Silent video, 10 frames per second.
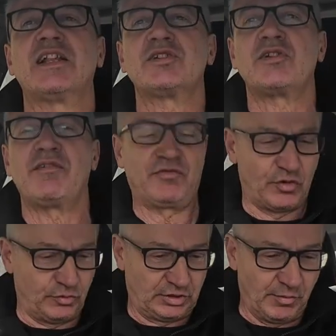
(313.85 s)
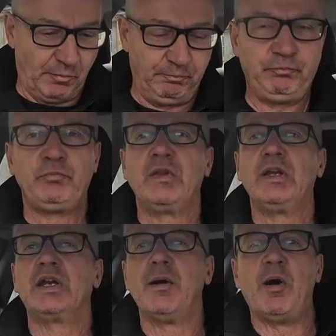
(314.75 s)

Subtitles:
Let's drive forward. Come on. Come